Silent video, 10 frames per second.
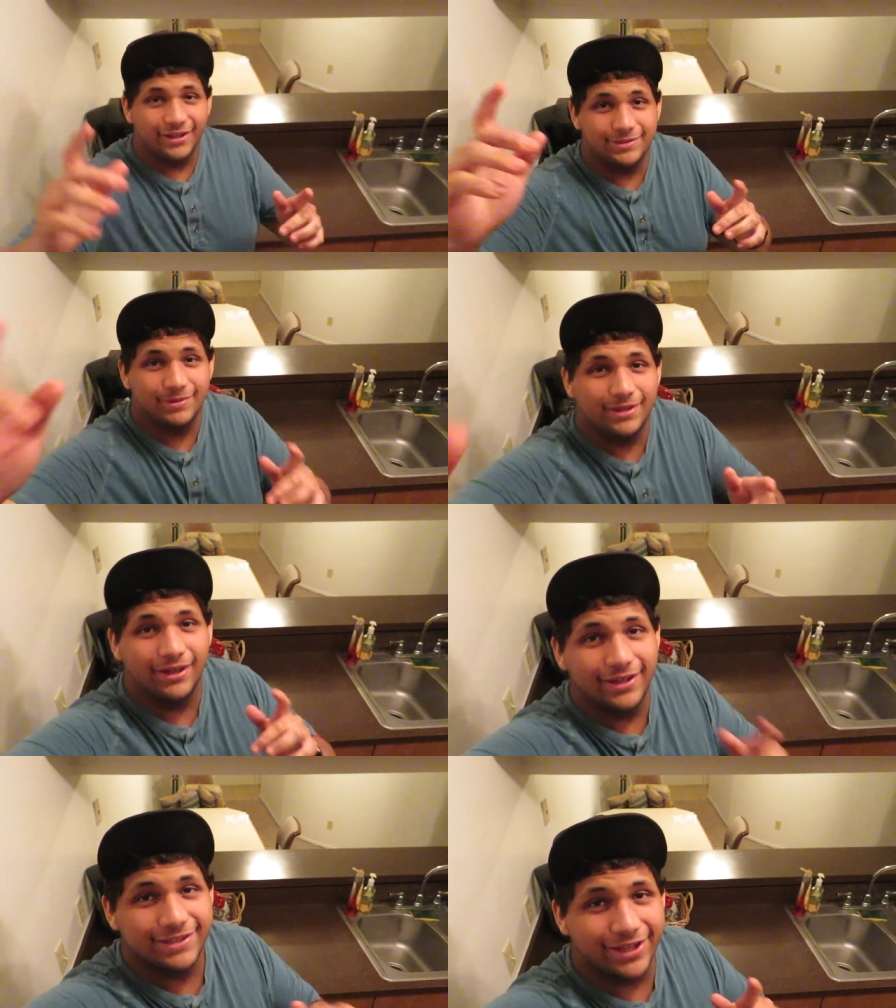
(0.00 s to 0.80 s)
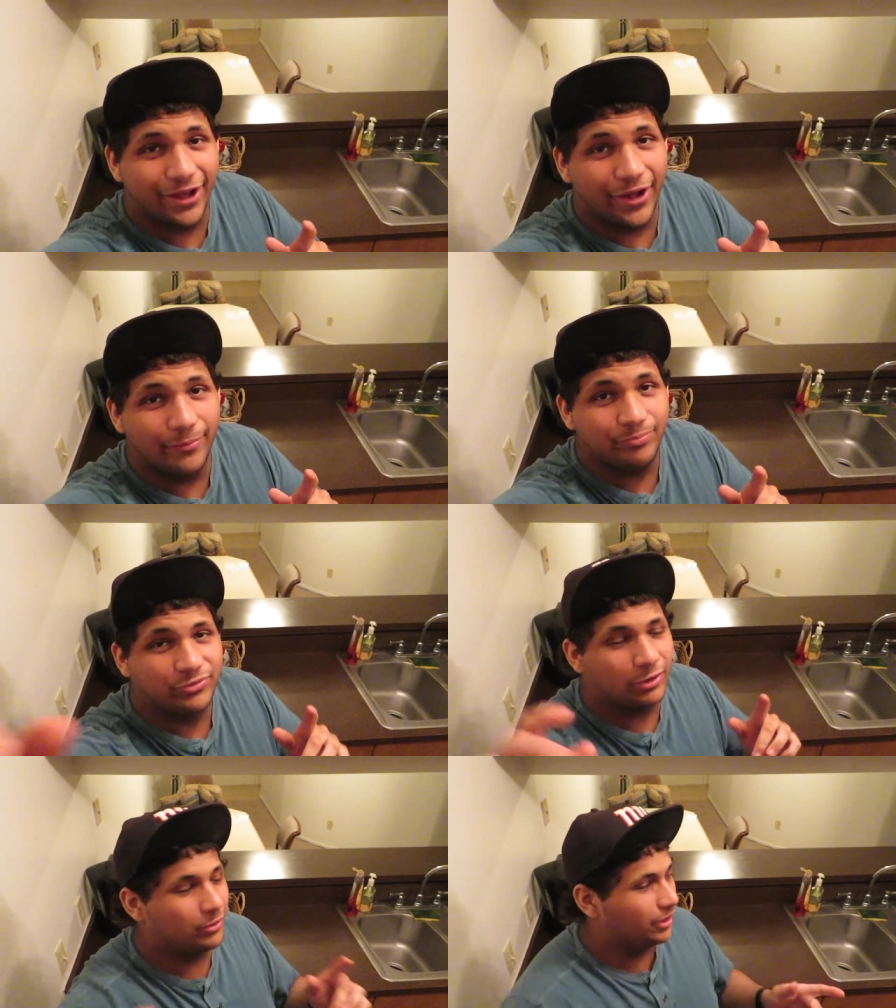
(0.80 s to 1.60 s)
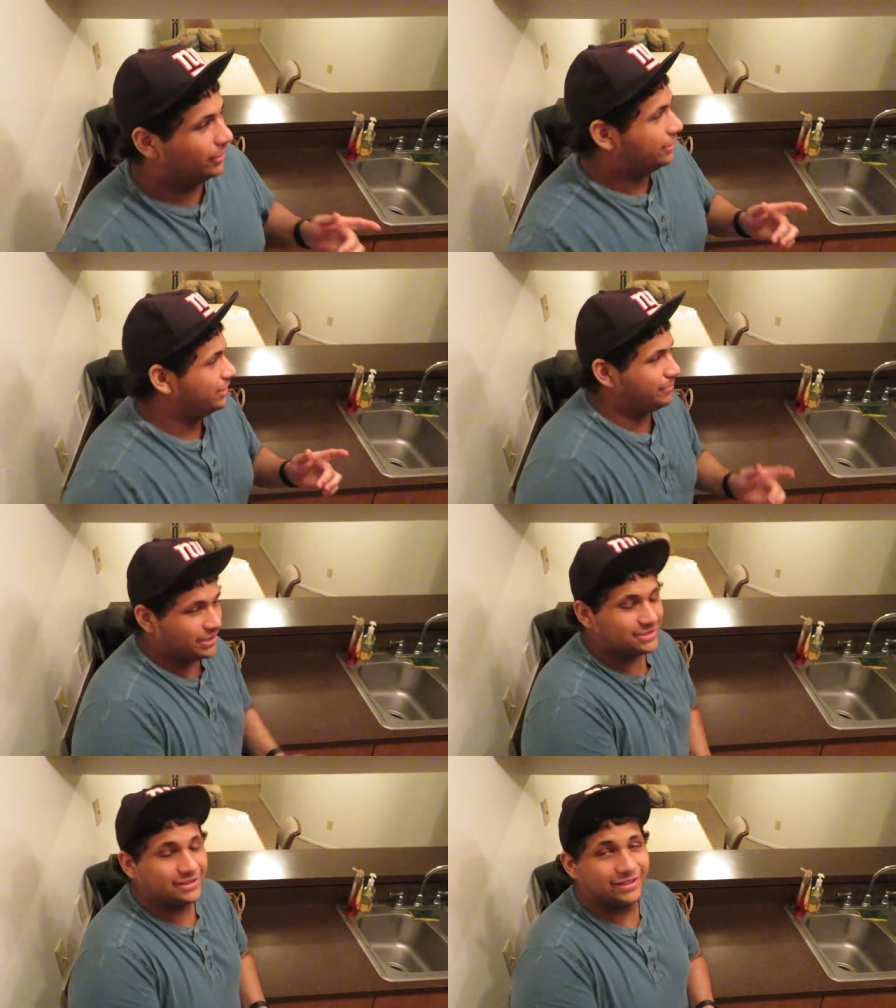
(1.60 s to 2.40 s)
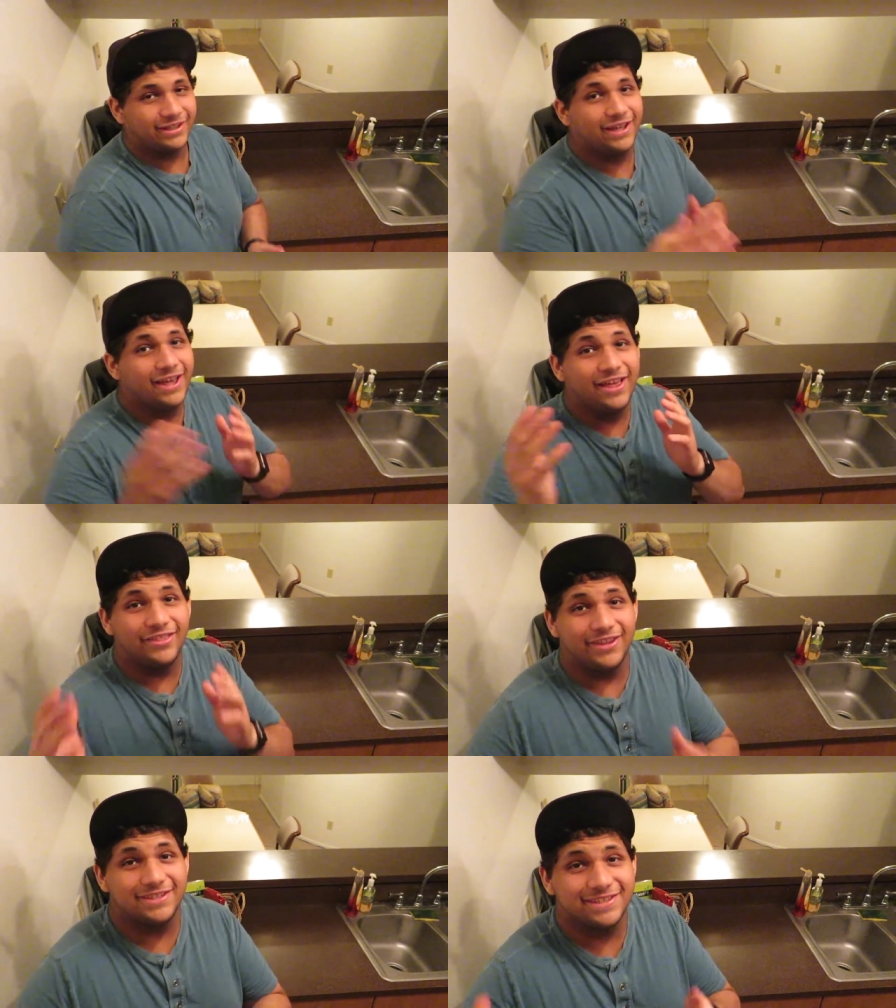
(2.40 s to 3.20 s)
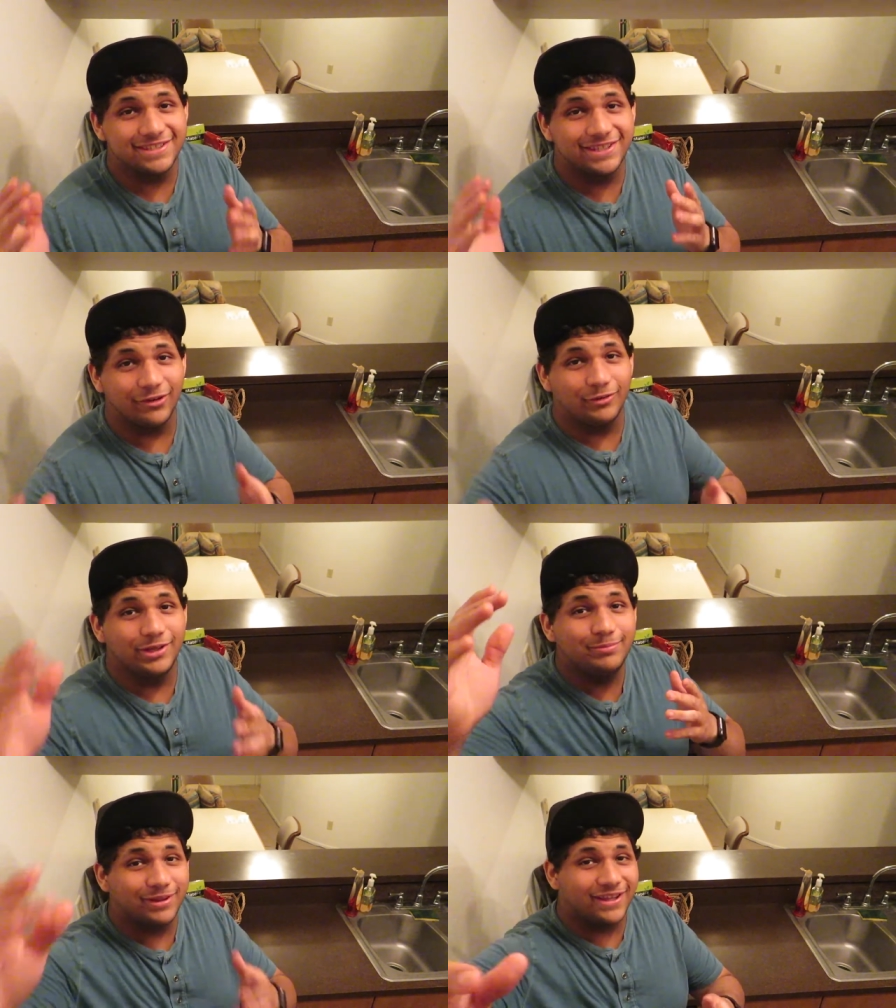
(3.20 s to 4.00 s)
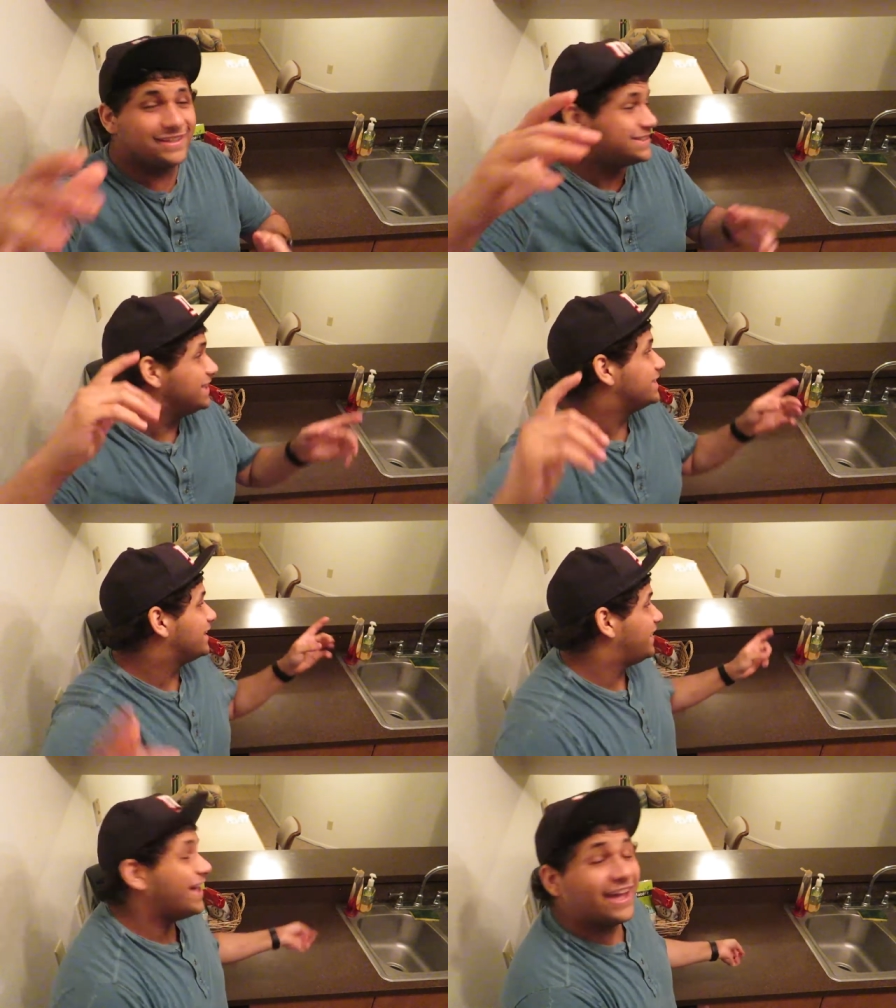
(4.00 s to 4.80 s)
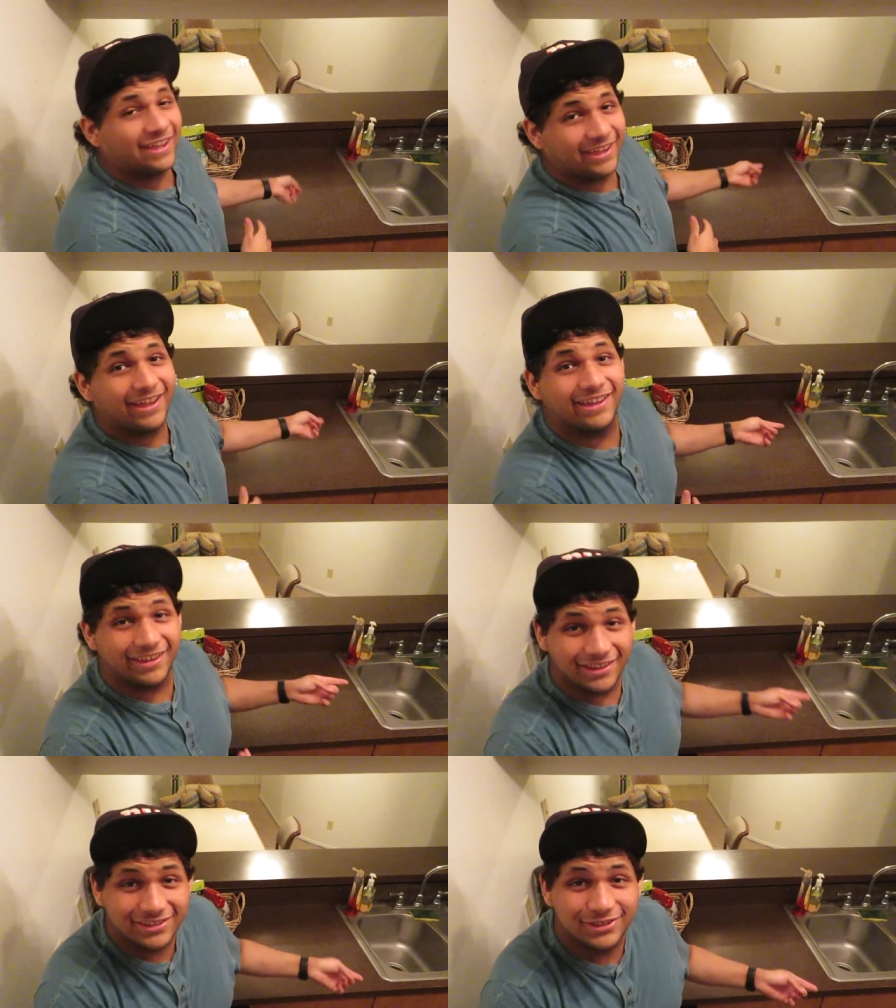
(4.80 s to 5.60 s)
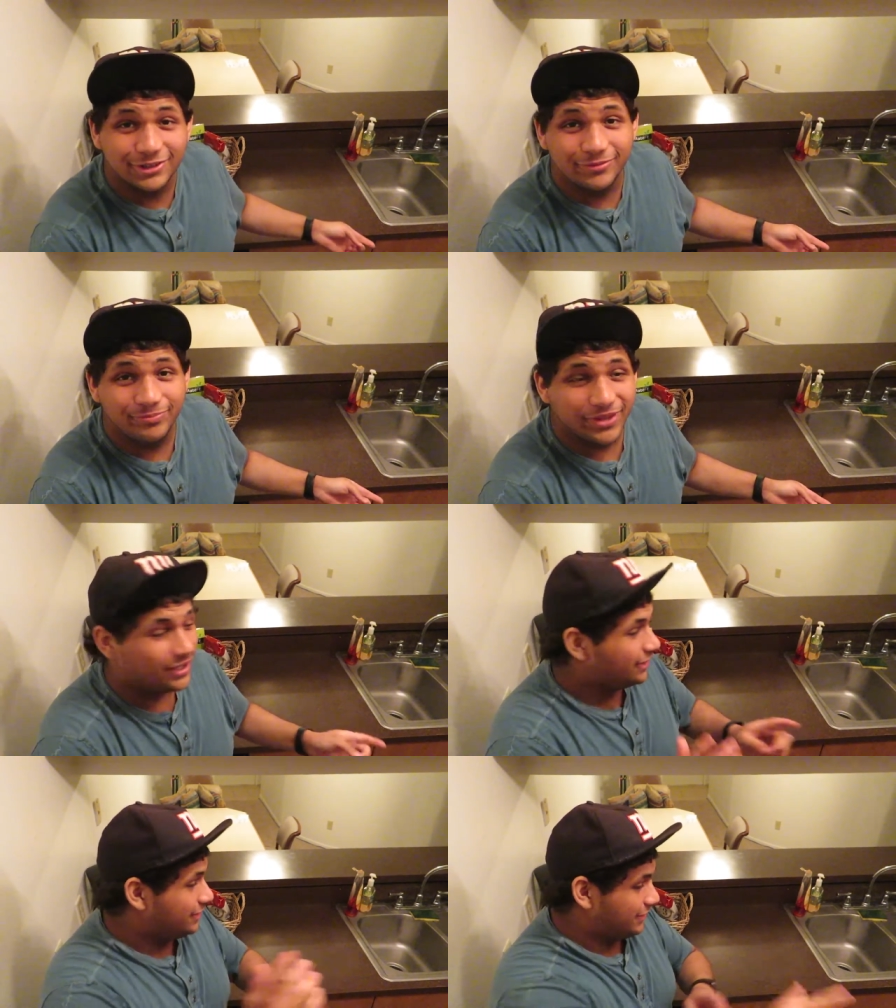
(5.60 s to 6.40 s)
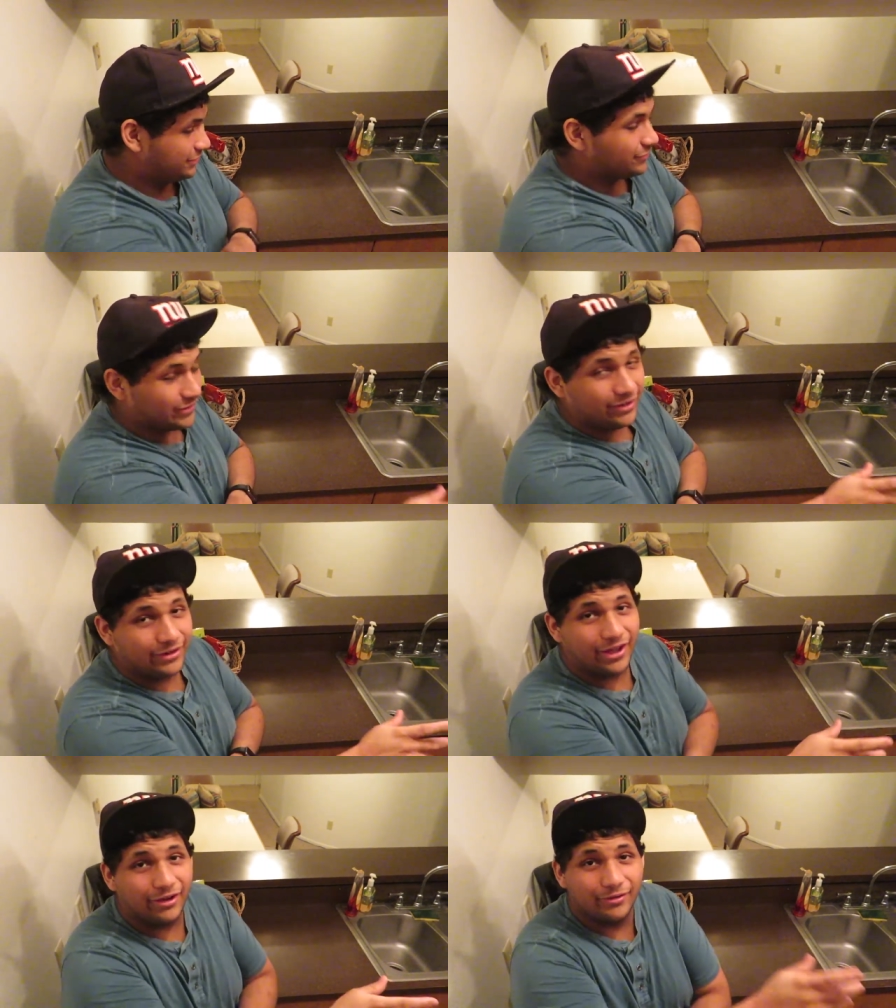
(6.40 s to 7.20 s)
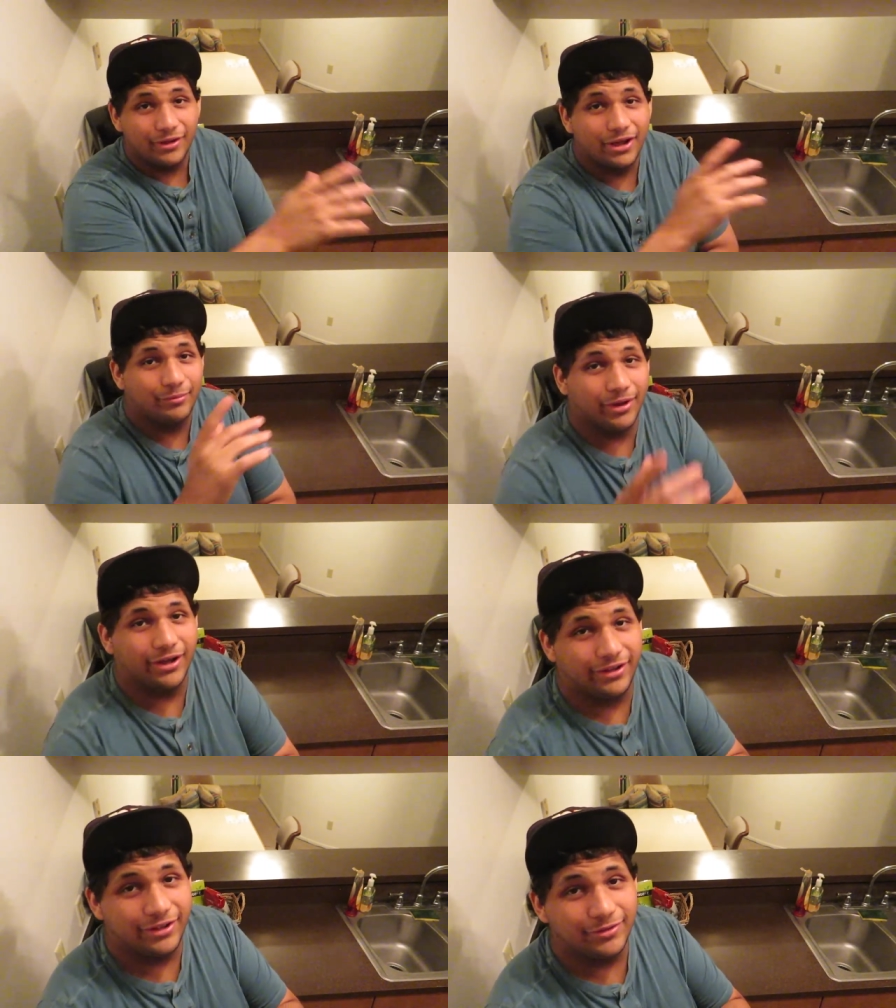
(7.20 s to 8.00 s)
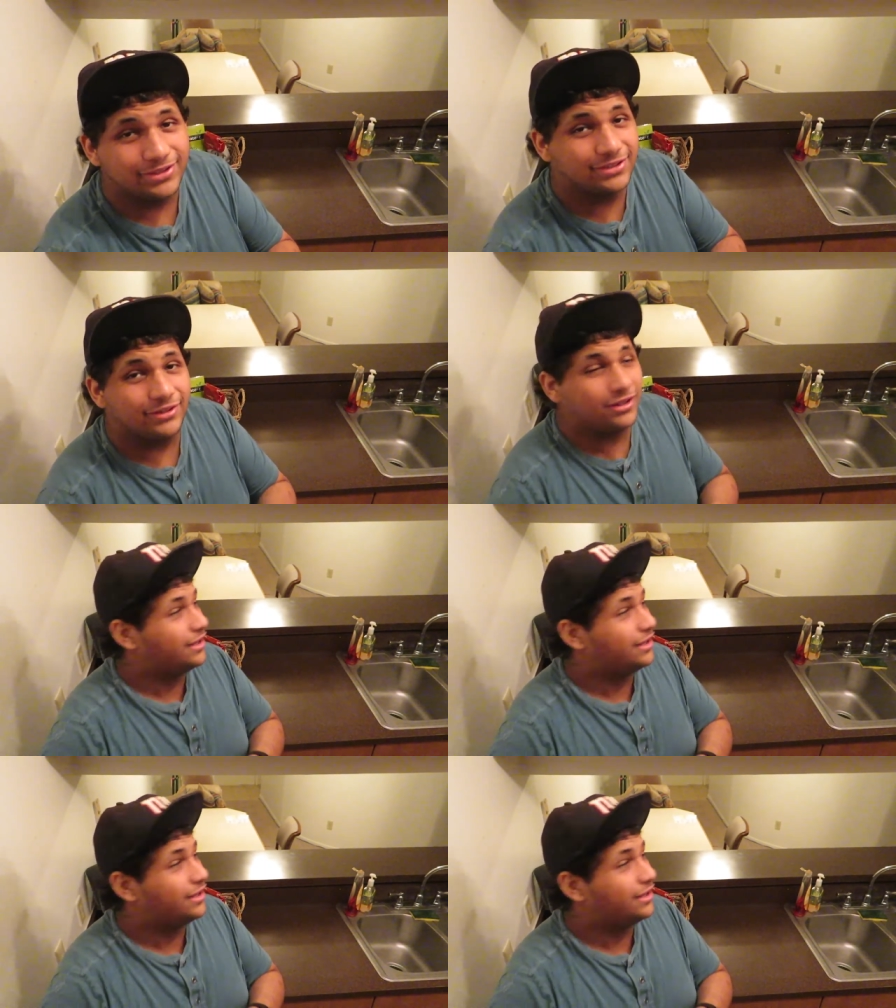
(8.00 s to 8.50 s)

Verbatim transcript: it's because, um, well, basically, this is the only place that the cat can't get to. He's over there now. But he was...